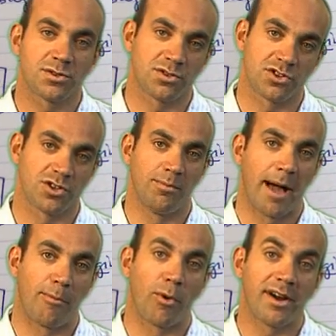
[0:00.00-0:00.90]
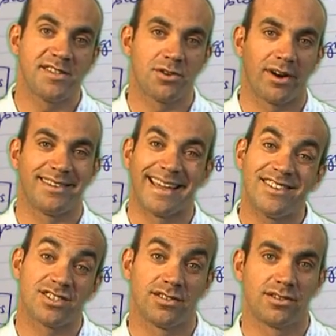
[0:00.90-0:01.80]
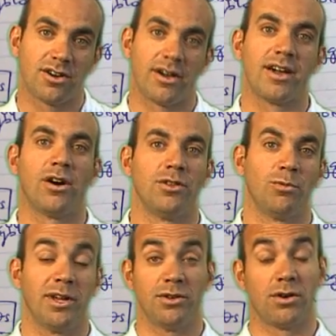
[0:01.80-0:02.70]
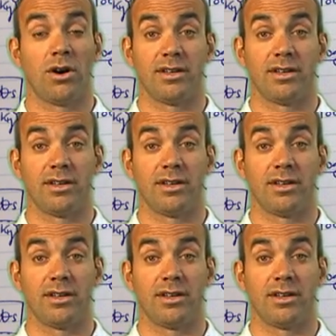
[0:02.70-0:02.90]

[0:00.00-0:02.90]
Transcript: your social map? Where is your attention going on when you go